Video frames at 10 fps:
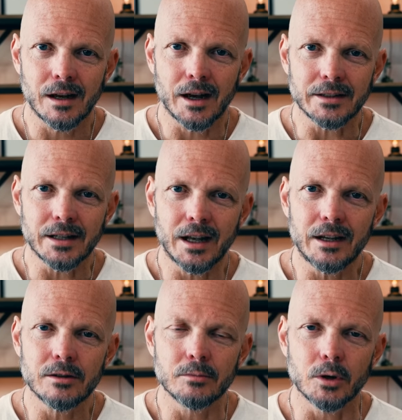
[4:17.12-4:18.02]
I
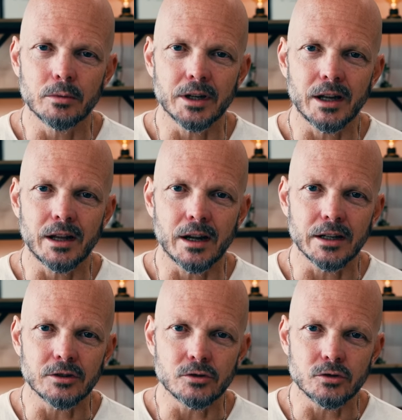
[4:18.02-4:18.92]
take a moment and I
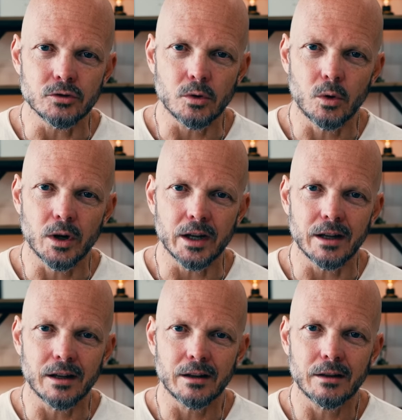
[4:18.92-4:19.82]

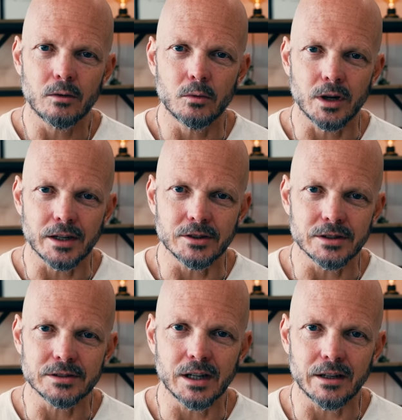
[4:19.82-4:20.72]
enjoy what I
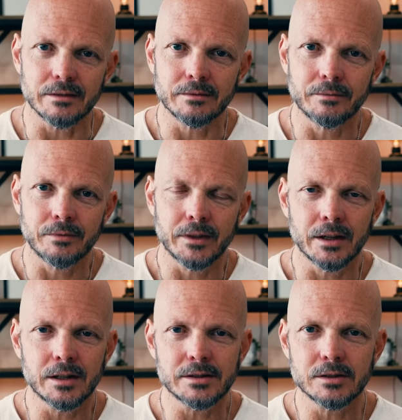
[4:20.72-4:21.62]
just said.
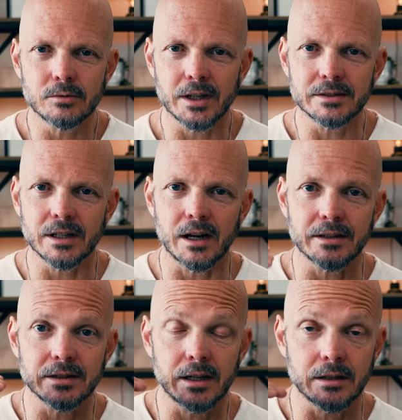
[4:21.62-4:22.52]
Now listen to what I said. I
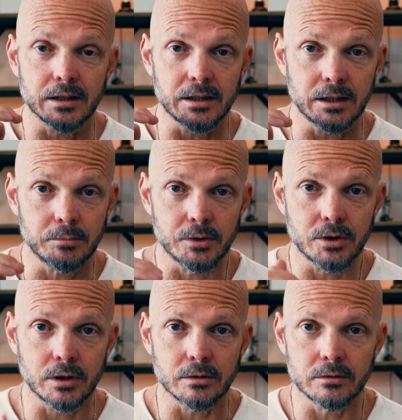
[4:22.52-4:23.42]
said it in a deeper
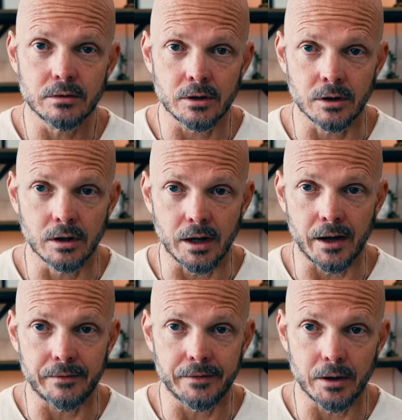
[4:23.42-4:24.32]
tone.
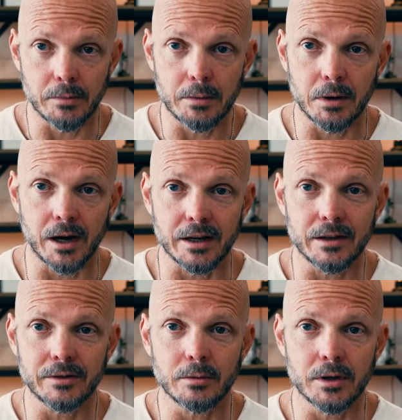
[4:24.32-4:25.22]
I felt my body,
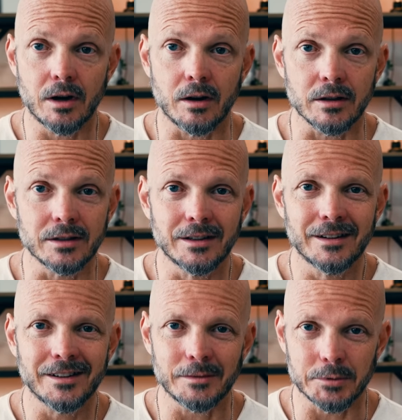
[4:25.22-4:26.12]
I felt my heart.
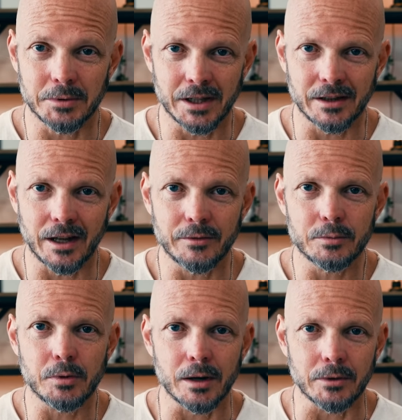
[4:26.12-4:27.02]
I'm speaking that
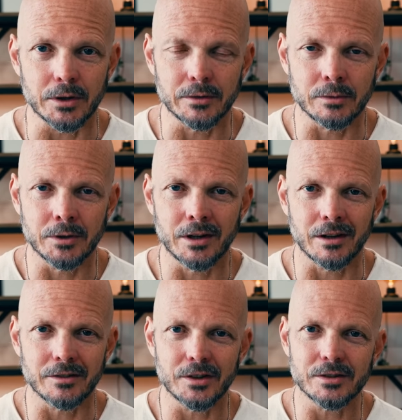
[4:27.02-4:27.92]
primarily from my
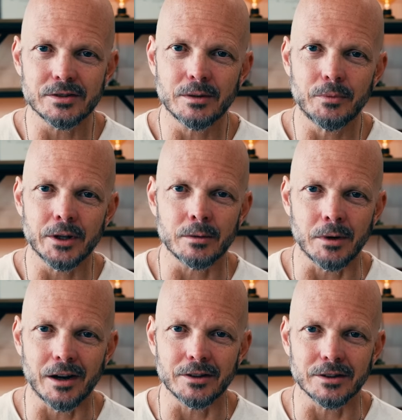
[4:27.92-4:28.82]
heart. There's something
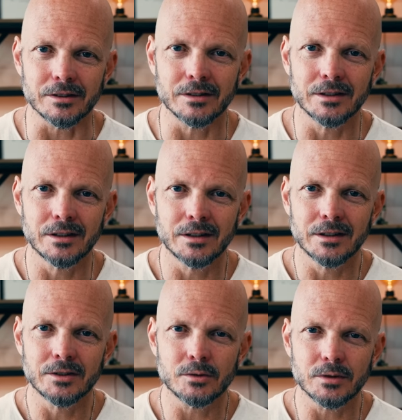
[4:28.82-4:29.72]
about you.
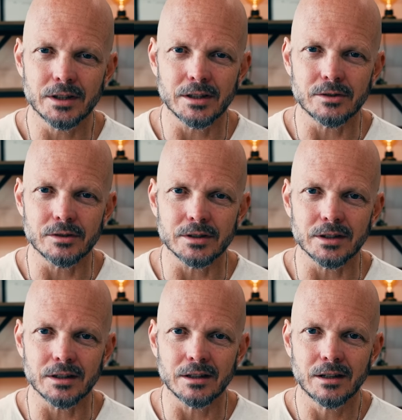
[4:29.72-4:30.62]
It's really
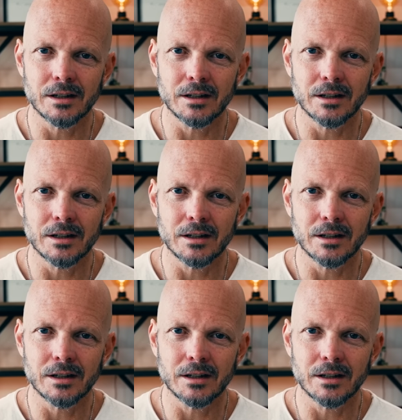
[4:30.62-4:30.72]
interesting.